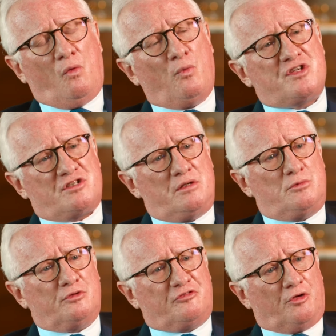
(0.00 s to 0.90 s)
we seem
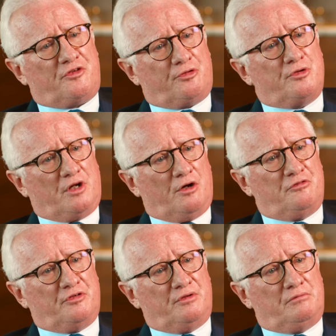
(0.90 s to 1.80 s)
to have got through
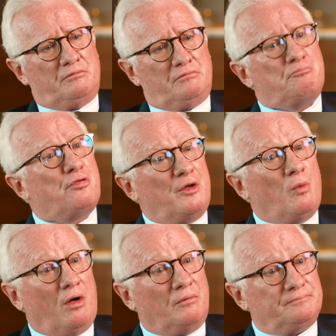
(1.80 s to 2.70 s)
COVID pretty
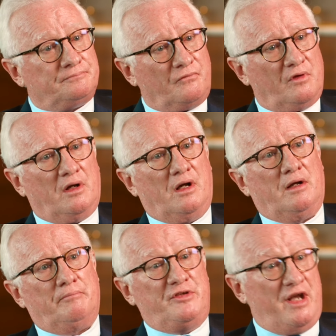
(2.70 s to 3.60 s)
well.
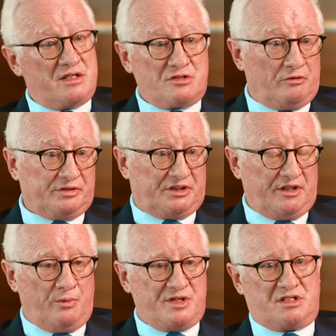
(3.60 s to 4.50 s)
Yes,
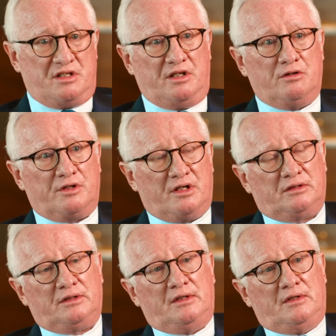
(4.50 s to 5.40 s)
obviously we're sitting on
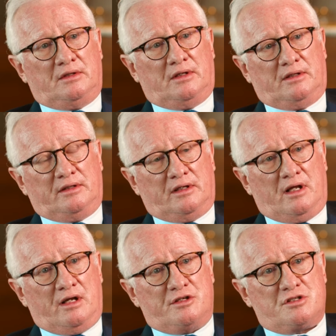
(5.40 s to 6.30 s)
a
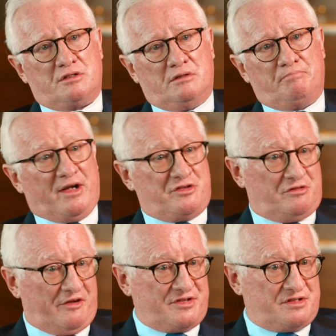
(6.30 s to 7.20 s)
large budget
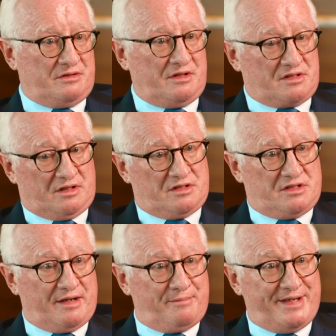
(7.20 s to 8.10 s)
deficit that's going to
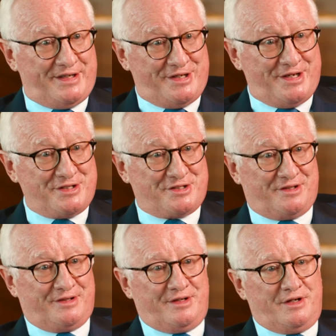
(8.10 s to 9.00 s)
take many years
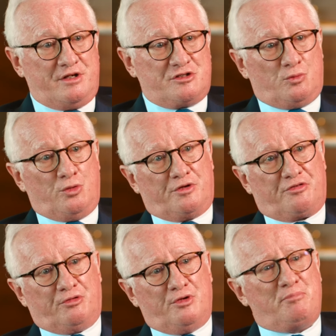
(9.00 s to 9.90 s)
to work
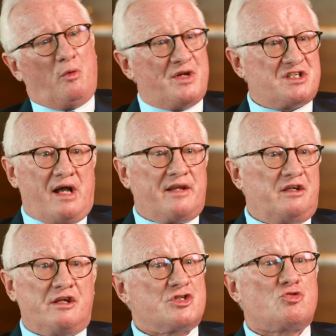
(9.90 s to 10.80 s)
through, but we
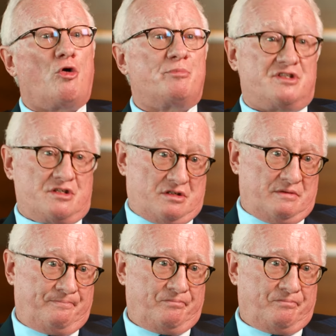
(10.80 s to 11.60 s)
started in a strong position.